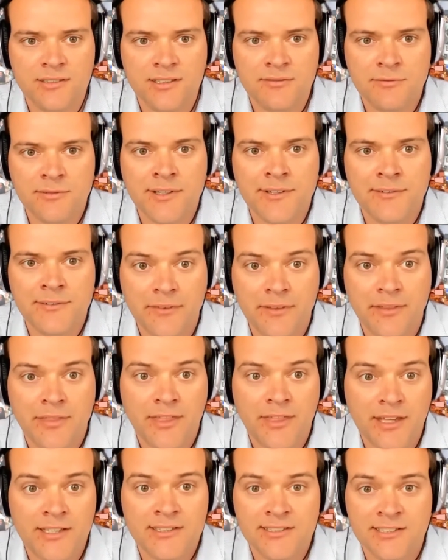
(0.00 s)
we
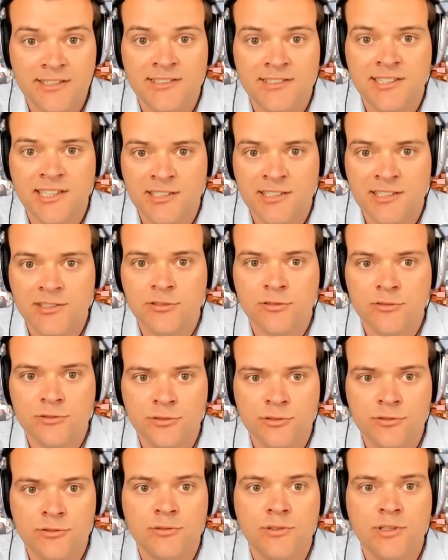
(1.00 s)
think is essential
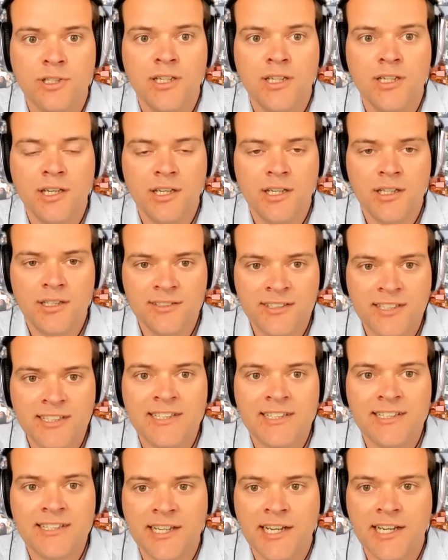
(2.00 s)
to
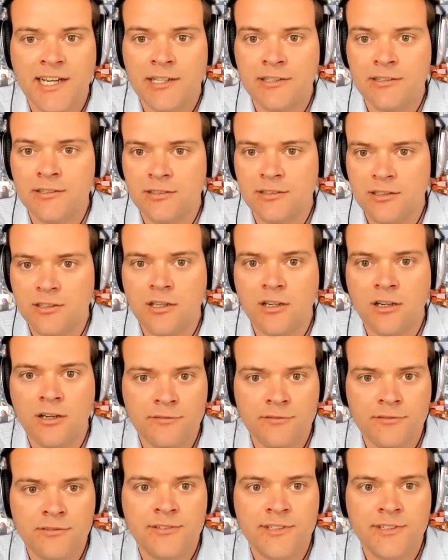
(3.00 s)
taking care
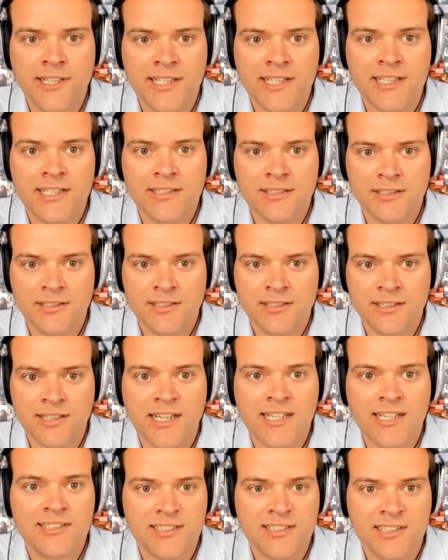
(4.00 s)
of creating
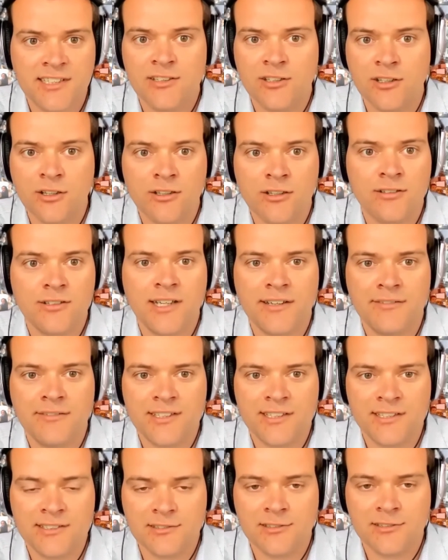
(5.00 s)
connection and not
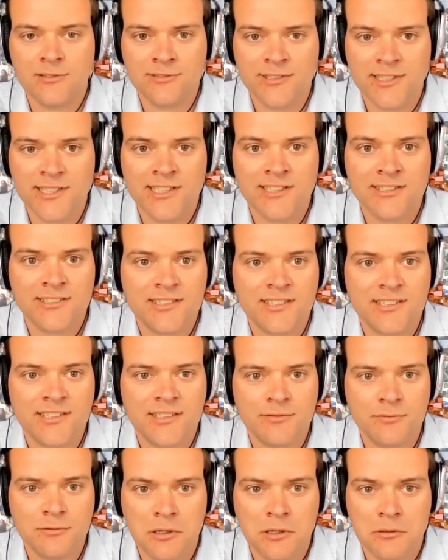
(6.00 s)
having this loneliness
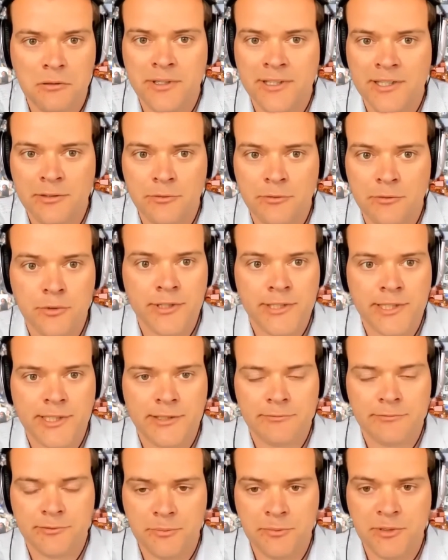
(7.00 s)
while we are
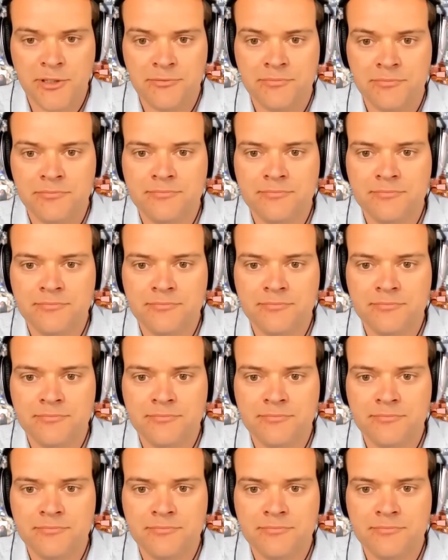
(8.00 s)
working remote.